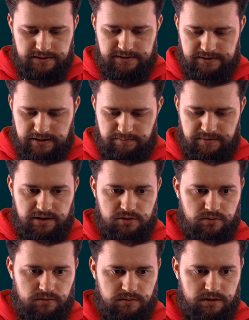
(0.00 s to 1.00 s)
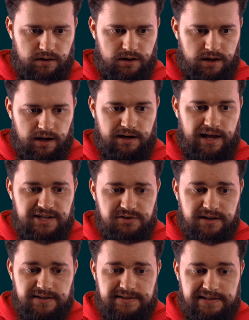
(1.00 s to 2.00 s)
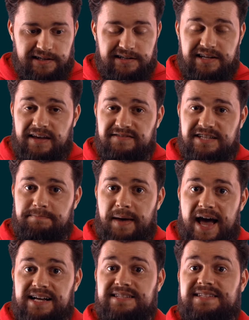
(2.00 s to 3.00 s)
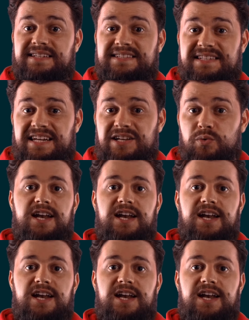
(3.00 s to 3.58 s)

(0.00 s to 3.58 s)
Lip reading: CPU. And as you can see, it gives us back 16.